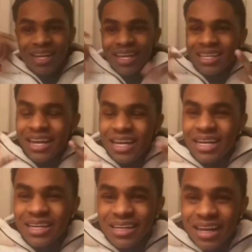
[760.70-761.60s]
they
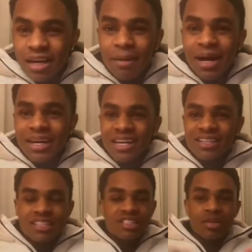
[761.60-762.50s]
ain't letting my niggas
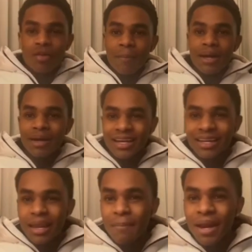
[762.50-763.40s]
and shit run by. Like
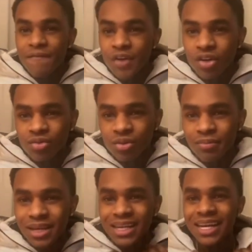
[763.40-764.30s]
they main focus was
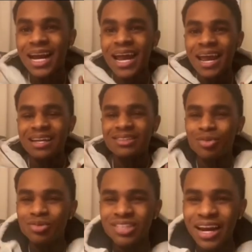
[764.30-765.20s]
me, nigga. I had
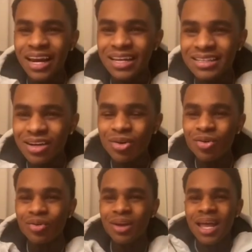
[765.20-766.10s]
two chains
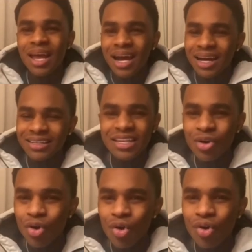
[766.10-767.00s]
on,
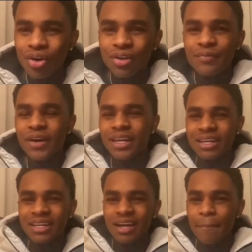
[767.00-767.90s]
Dior's, fucking
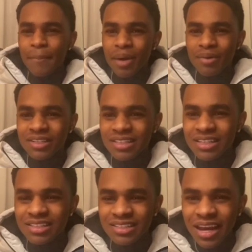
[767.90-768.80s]
this Amiri
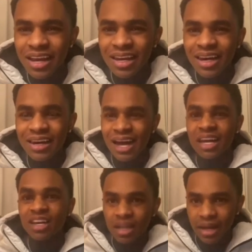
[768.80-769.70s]
jeans jacket. Like I
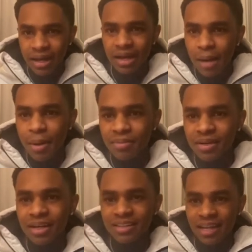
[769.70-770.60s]
look like a come up to
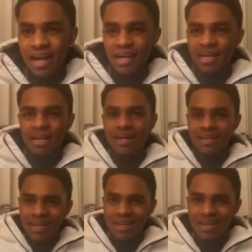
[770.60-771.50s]
niggas. Like I look like a
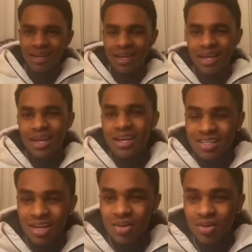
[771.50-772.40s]
lick.
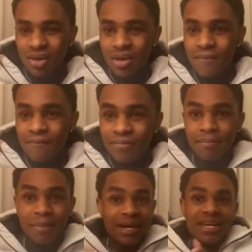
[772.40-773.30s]
So
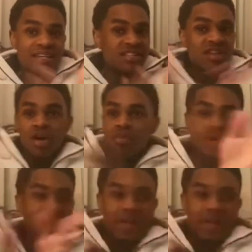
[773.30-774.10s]
my niggas started running. Like